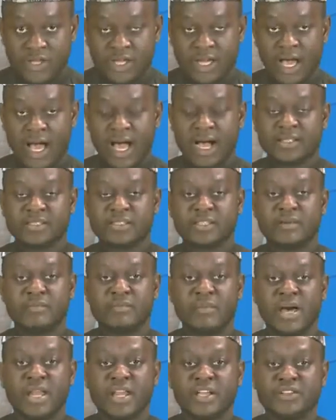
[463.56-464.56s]

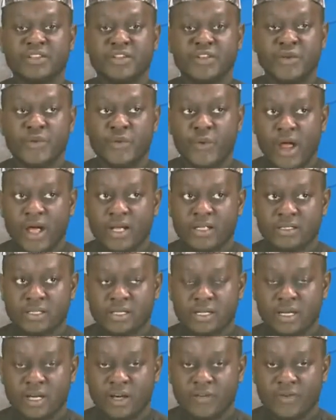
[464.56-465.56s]
Acting Managing
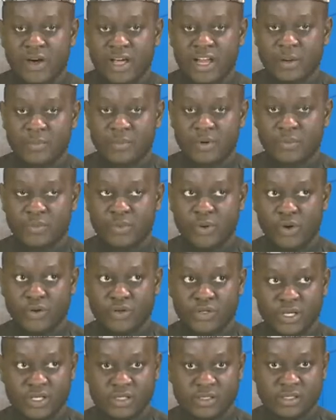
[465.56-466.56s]
Director of Anambra
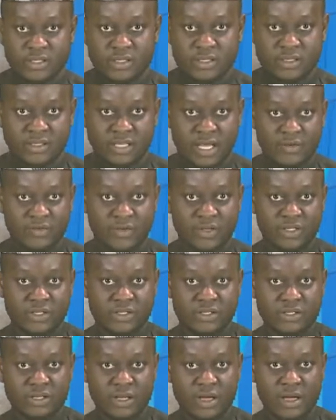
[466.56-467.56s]
Broadcasting
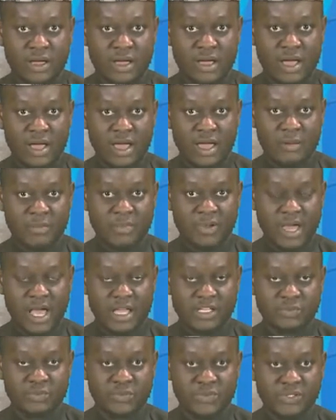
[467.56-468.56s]
Service,
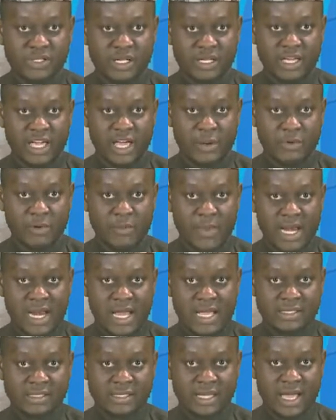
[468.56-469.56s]
ABS, Mr. Gabe
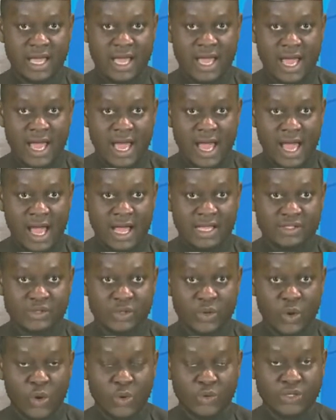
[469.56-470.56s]
Opaleze, has
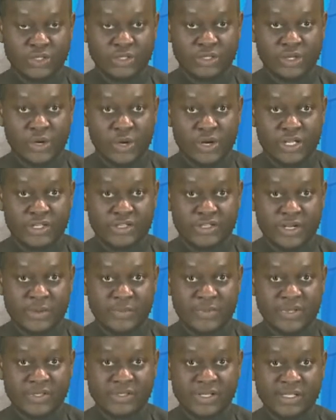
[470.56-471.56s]
called on the
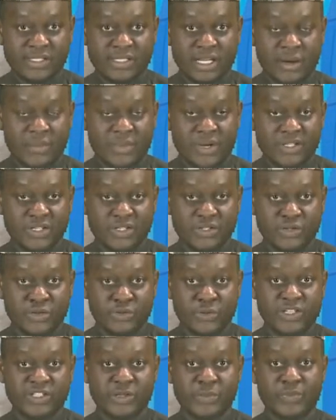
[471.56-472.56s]
Onitsha business community to
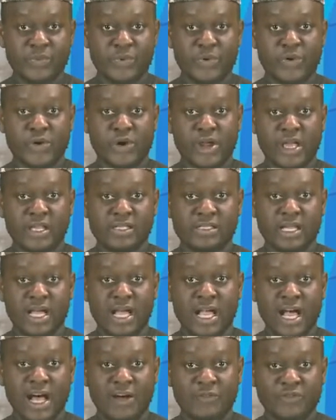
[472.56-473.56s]
reciprocate
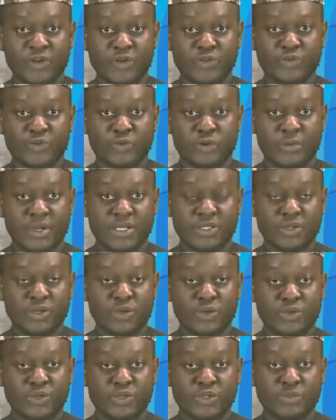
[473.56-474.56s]
Governor Chukwuma
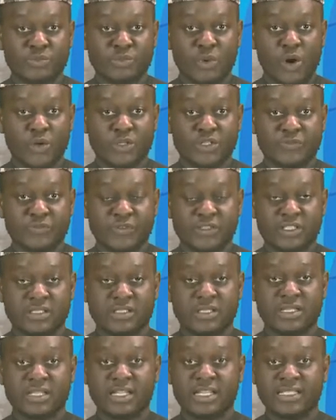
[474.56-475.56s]
Soludo's
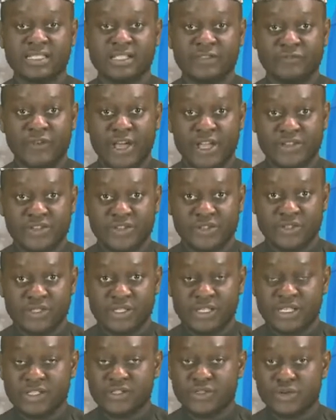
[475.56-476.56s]
multifaceted
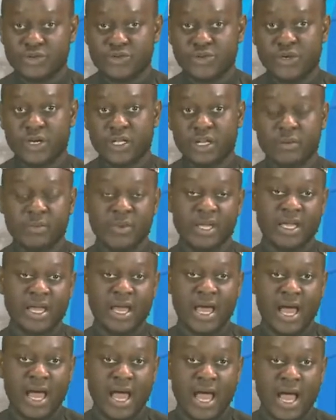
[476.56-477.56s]
interventions in the socio-economic
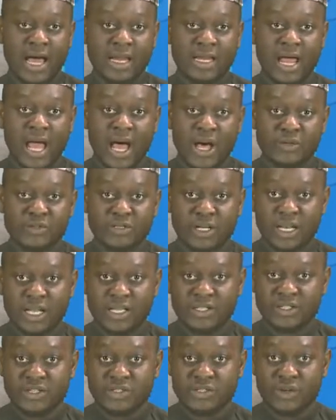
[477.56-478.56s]
and health
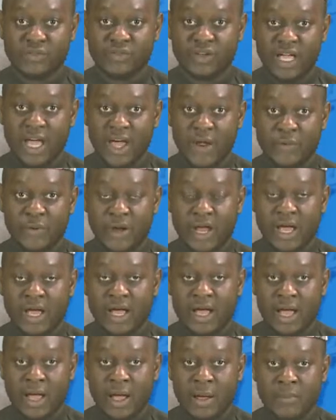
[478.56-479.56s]
challenges of the area
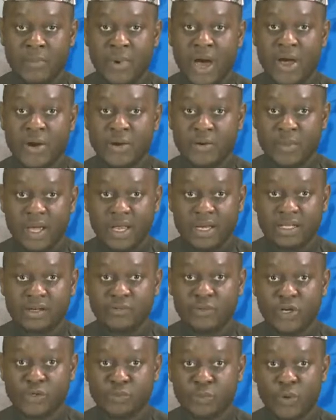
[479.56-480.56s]
by
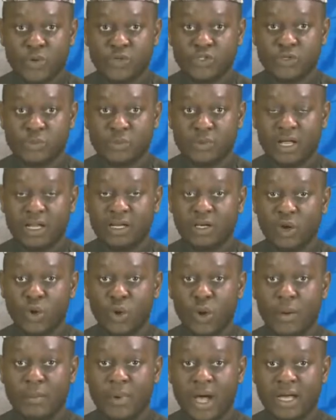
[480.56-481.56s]
remaining responsible and
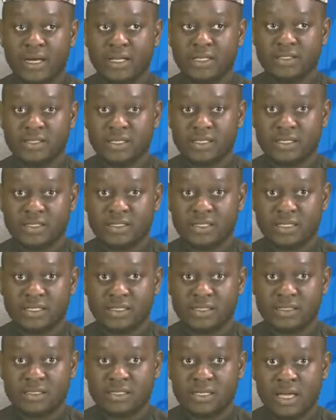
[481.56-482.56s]
law-abiding
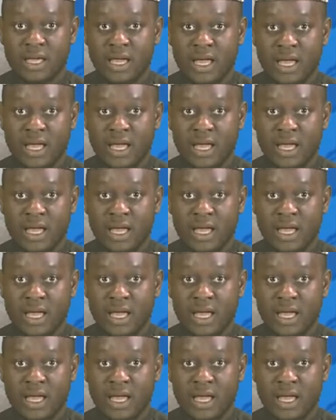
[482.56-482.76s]
citizens.